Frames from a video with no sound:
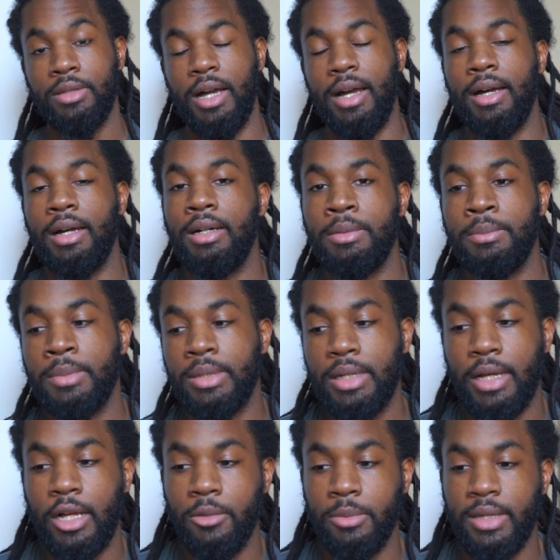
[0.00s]
Um,
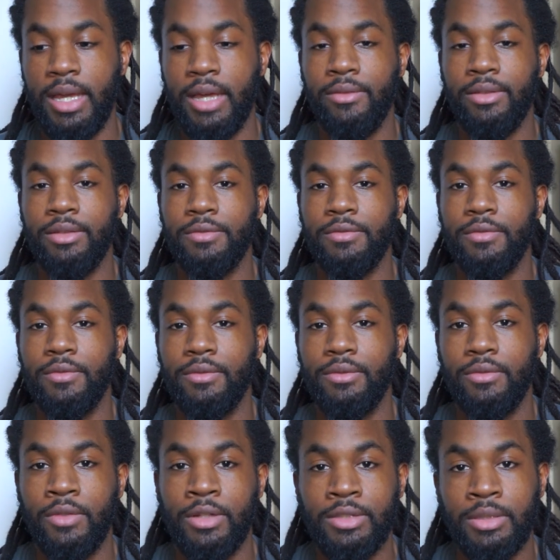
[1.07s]
I'll be having
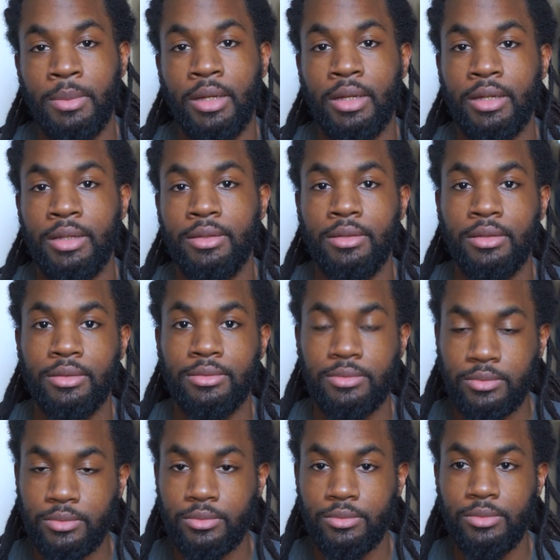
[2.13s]
friends of mine
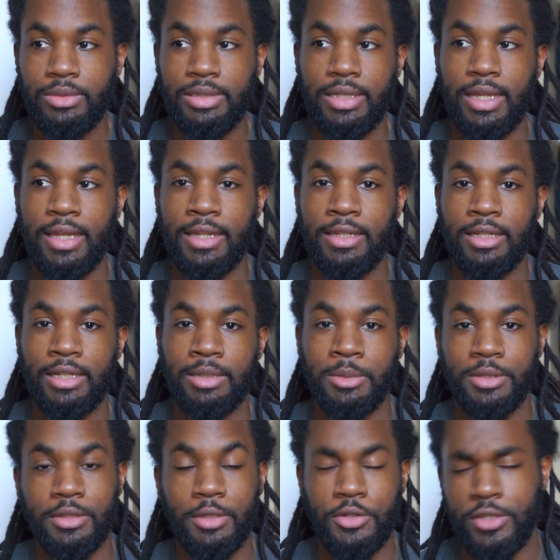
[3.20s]
and um,
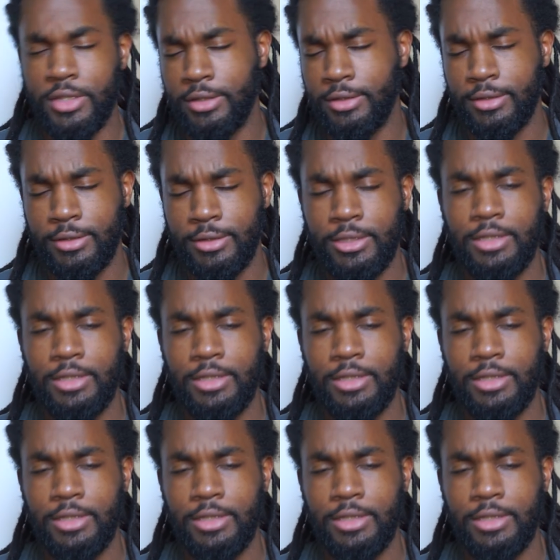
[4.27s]
associates,